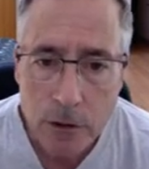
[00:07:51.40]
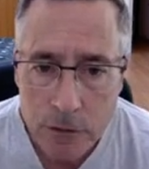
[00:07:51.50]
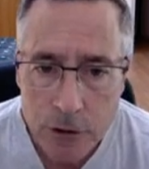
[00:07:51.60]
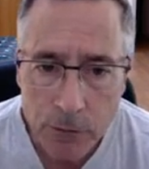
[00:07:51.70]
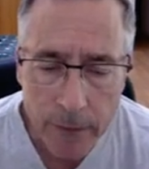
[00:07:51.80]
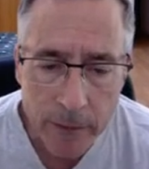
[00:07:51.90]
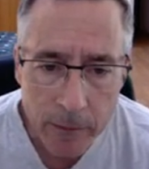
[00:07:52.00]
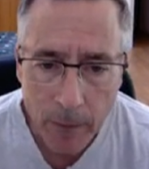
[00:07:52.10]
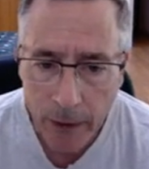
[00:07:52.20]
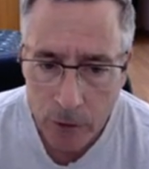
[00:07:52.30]

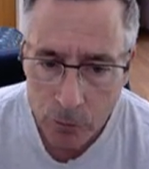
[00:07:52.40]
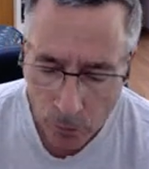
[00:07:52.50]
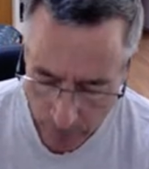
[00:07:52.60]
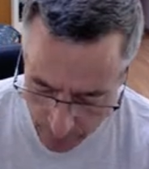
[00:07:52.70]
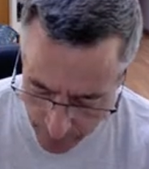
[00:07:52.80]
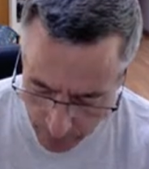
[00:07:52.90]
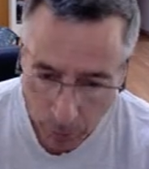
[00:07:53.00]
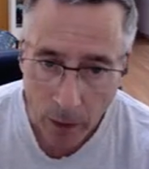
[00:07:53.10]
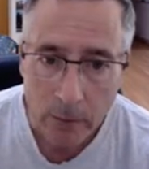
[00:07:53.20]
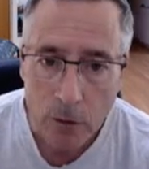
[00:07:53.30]
strengthening my control of the d
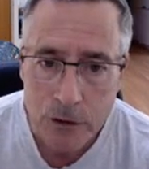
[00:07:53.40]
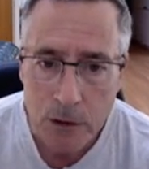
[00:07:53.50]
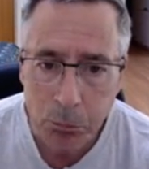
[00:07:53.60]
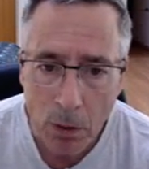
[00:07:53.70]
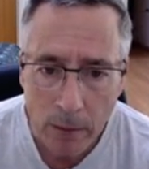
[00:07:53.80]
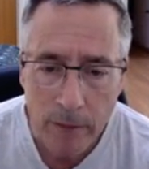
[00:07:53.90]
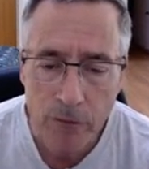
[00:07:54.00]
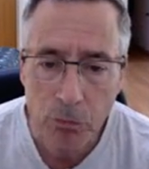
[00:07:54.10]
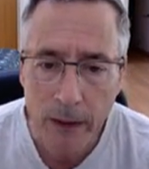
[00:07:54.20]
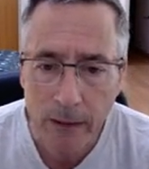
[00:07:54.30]
pawn. Of course, the
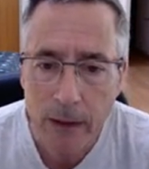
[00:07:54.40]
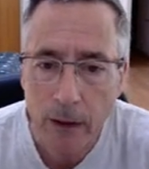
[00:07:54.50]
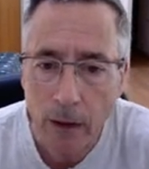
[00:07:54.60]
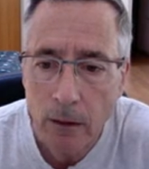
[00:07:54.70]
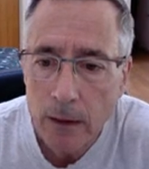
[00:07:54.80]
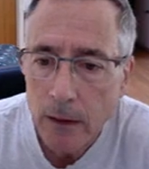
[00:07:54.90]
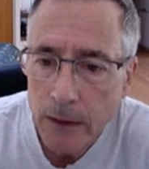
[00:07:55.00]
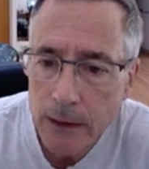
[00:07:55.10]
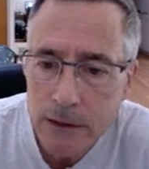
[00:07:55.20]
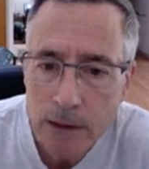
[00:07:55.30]
threat here
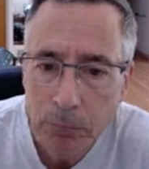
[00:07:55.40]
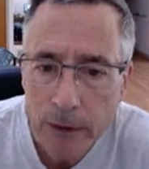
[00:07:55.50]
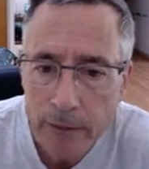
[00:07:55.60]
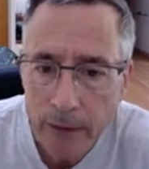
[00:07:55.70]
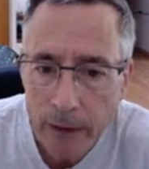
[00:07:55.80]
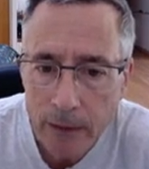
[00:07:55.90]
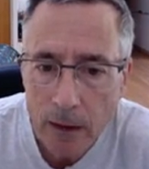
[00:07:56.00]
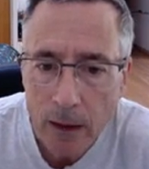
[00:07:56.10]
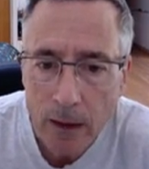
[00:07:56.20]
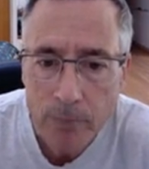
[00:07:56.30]
is simply
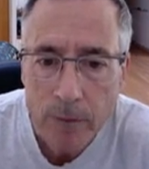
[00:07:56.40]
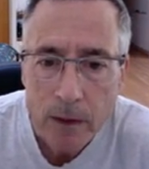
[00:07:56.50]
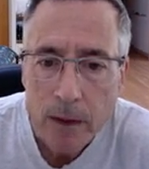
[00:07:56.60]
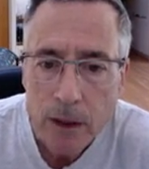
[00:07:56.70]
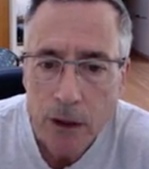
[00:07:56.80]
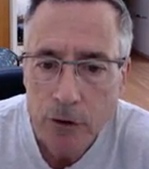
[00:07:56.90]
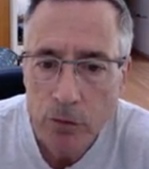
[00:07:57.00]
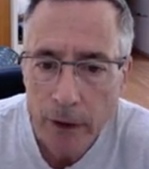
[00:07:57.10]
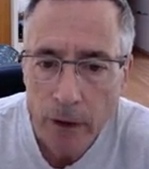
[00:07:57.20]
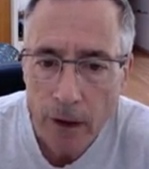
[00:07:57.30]
that he could
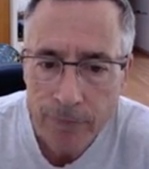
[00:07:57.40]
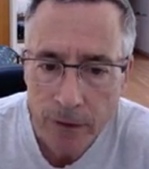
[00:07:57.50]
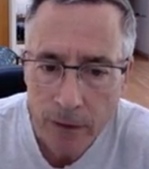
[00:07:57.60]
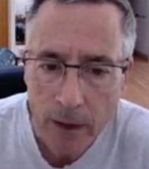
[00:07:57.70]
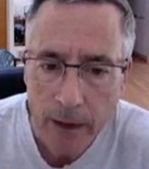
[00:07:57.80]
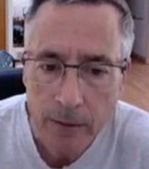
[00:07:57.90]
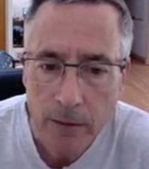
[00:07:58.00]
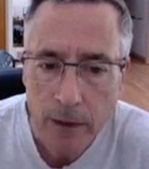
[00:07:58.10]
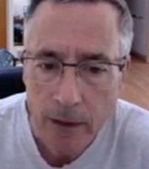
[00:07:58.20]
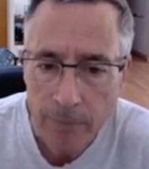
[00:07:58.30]
trade off the knight,
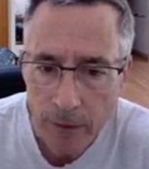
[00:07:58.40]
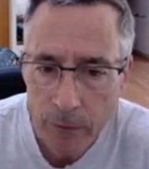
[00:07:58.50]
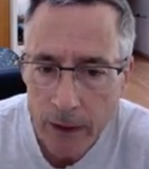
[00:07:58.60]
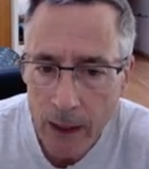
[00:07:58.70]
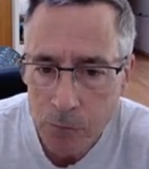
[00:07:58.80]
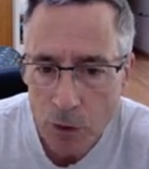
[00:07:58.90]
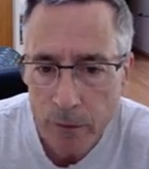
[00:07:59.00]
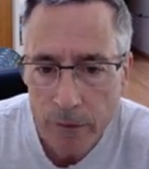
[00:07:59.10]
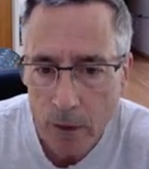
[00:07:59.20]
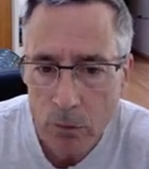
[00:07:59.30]
and if I recapture
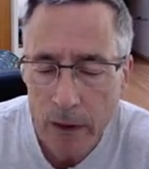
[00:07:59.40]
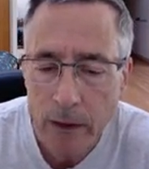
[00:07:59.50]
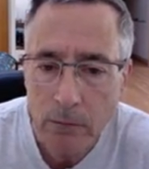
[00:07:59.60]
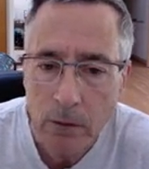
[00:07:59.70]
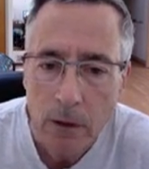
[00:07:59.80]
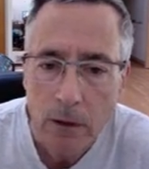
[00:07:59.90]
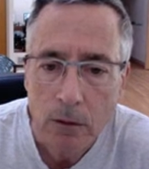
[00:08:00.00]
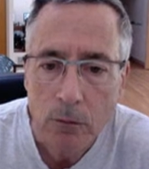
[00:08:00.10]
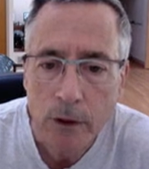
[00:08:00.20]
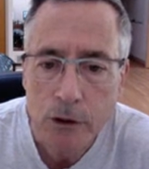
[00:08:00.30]
with the queen,
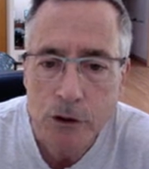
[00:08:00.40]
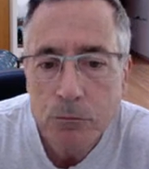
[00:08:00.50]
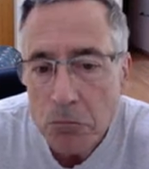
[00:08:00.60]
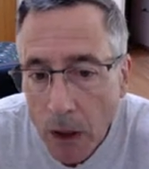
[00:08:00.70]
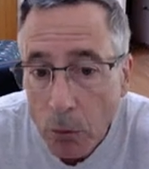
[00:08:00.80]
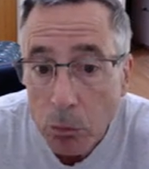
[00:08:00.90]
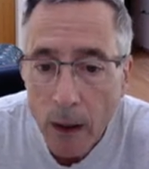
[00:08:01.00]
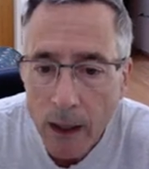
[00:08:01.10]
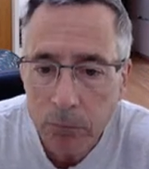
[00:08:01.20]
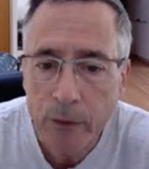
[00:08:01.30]
which I would
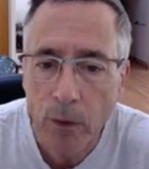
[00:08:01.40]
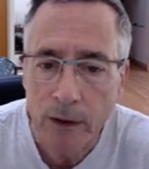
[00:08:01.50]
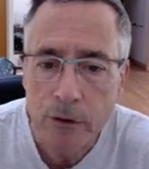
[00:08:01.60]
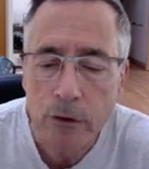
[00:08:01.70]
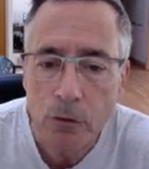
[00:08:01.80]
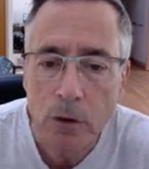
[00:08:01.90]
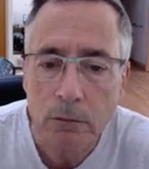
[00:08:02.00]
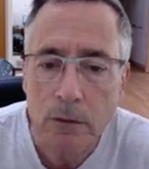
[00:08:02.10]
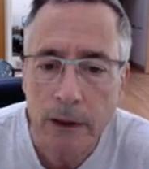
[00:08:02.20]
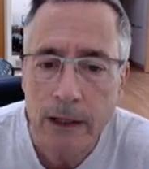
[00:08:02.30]
probably want to do
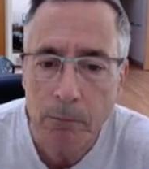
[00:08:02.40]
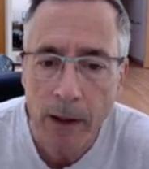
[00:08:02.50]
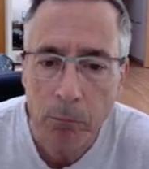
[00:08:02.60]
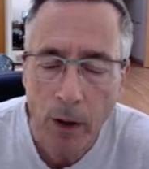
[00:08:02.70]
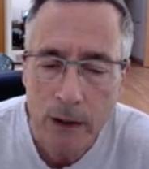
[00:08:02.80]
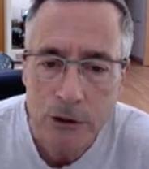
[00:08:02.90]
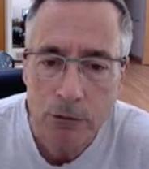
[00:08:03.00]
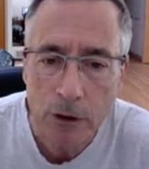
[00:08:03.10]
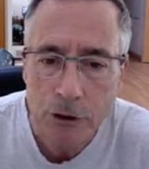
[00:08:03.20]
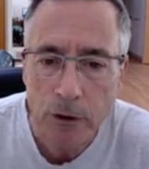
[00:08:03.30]
to keep my pawn
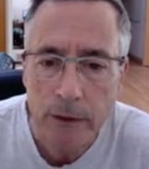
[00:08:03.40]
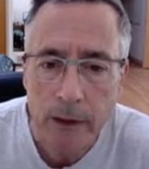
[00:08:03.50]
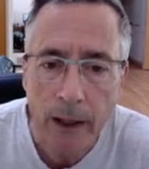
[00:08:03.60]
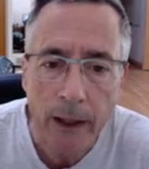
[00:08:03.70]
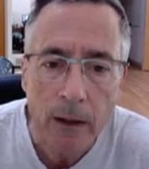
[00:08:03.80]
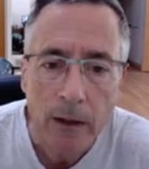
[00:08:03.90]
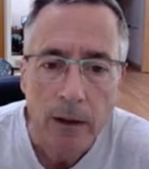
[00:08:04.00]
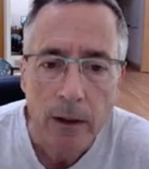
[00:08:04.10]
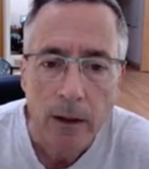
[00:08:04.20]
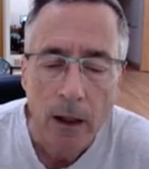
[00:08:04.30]
structure intact,
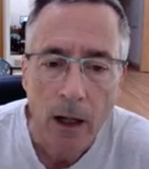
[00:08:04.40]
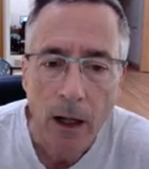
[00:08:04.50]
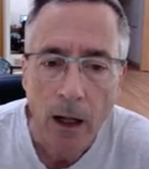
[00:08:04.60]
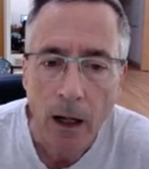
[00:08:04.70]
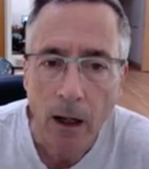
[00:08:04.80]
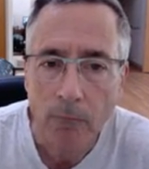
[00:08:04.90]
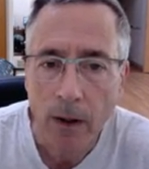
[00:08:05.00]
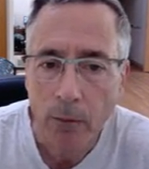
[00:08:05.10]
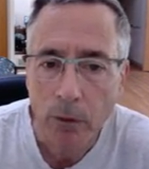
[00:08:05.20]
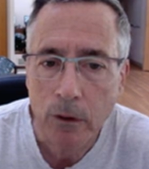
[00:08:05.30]

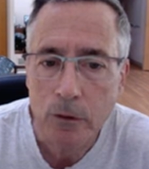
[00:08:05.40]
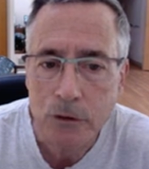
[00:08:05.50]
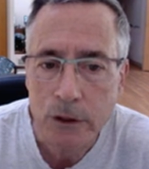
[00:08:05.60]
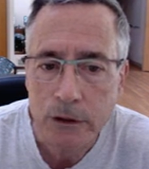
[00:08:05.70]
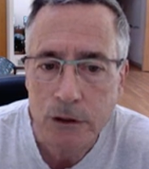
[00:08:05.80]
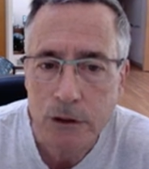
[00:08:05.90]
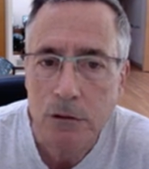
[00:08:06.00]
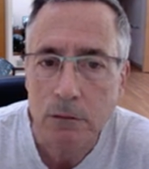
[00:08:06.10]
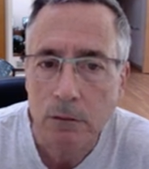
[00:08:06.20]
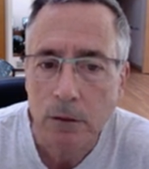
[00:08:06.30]
I would lose this
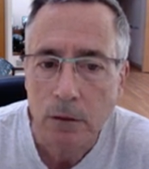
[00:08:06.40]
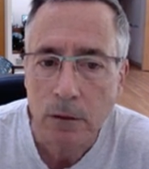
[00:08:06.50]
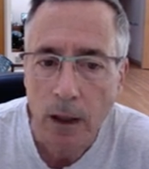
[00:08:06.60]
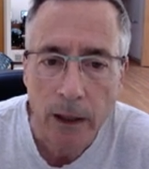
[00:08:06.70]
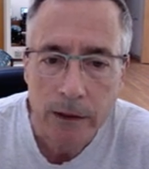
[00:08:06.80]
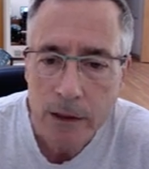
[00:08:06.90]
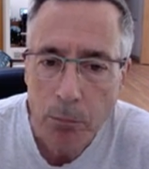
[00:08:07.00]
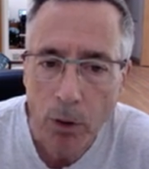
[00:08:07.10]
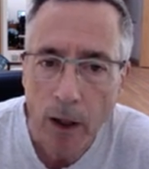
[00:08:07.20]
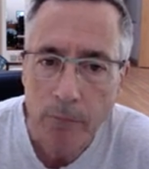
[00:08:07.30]
d
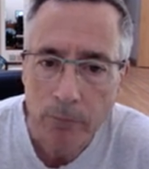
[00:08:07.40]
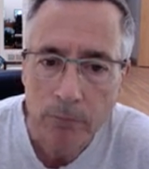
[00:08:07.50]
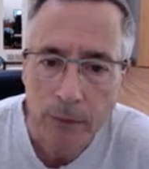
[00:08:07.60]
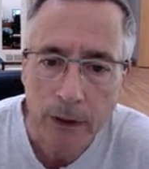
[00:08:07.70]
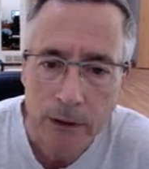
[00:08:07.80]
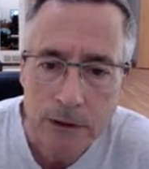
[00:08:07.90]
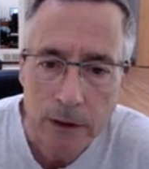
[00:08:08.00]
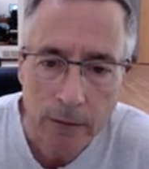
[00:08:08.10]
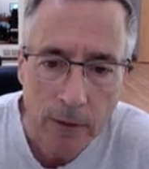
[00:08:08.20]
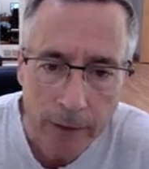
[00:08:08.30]
pawn because
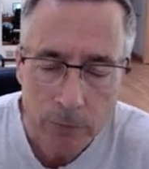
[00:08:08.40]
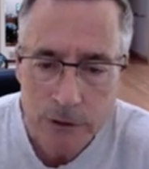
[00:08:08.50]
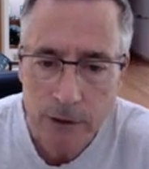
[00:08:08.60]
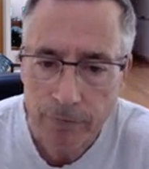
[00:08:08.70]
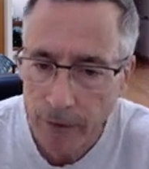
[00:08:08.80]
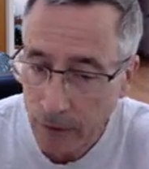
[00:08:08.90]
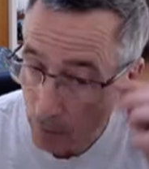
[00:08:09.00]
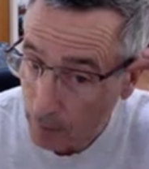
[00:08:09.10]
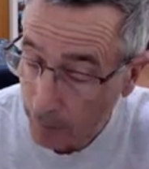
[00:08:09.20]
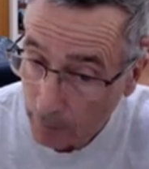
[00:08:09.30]
the knight was a
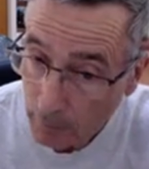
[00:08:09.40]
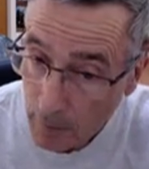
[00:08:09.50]
defender of it.